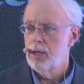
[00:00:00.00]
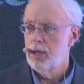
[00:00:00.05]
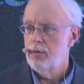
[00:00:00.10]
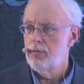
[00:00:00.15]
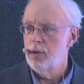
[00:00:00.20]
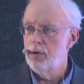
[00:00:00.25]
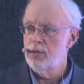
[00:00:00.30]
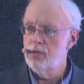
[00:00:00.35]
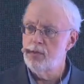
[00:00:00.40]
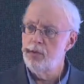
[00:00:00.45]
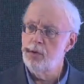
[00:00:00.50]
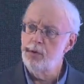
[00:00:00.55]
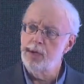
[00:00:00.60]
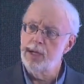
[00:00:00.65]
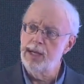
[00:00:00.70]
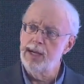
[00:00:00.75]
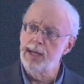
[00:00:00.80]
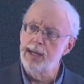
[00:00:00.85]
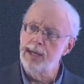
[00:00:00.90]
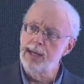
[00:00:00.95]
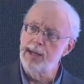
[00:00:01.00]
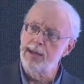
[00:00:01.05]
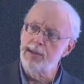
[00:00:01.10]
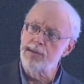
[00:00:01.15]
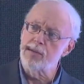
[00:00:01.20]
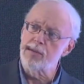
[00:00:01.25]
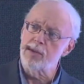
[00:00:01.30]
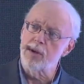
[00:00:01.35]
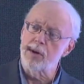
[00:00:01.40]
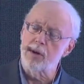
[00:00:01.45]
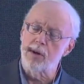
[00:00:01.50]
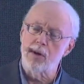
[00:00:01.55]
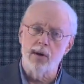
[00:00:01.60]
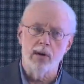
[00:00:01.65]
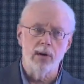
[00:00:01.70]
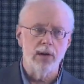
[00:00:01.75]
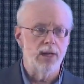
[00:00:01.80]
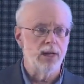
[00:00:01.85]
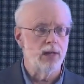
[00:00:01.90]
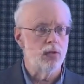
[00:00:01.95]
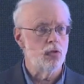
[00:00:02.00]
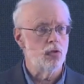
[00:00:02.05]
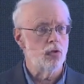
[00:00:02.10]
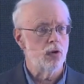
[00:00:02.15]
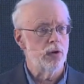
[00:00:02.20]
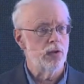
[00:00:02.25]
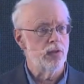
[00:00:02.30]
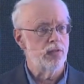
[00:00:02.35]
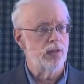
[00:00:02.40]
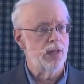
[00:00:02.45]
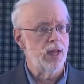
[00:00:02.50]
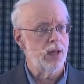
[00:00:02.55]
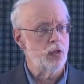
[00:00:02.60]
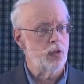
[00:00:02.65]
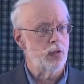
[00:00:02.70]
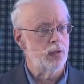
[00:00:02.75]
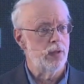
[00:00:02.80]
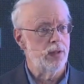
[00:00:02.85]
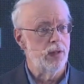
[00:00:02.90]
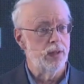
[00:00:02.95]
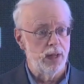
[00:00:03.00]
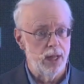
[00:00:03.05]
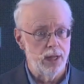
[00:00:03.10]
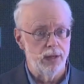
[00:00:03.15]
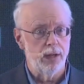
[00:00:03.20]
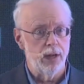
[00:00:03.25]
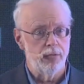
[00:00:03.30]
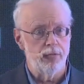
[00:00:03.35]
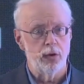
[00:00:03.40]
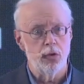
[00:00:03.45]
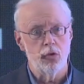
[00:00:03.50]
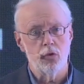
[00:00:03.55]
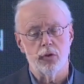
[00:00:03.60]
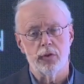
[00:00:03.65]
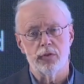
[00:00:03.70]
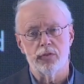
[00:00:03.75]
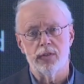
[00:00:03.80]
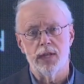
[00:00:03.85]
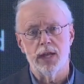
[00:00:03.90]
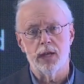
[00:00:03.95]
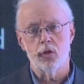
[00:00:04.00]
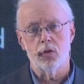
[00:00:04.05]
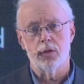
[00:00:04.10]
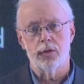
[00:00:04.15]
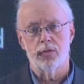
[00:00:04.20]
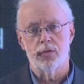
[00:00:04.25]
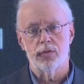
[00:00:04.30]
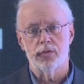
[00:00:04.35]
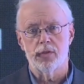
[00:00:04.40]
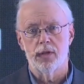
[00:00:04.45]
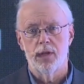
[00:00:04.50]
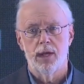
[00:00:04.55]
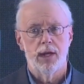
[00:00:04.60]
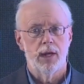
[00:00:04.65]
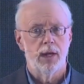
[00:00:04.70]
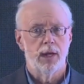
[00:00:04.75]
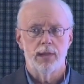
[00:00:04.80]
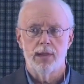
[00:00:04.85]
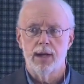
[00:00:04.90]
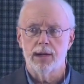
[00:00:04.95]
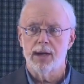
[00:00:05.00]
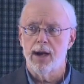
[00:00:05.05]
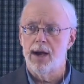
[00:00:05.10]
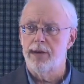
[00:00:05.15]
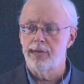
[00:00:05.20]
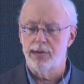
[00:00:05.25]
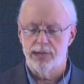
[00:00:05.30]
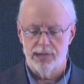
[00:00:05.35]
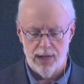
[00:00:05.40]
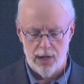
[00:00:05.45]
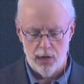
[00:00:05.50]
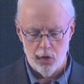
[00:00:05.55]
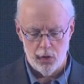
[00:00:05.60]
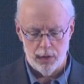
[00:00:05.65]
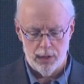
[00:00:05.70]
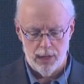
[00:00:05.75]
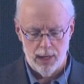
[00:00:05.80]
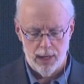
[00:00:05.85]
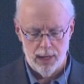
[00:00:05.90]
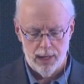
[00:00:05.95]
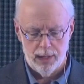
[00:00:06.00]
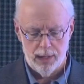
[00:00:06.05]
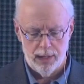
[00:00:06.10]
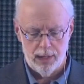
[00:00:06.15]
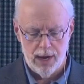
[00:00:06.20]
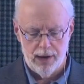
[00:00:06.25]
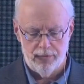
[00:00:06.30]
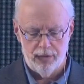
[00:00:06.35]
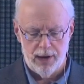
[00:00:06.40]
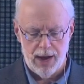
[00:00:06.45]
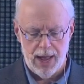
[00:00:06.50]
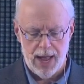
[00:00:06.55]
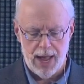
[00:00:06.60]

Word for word: If those two killings occur in, jurisdiction, in different jurisdictions, that conversation never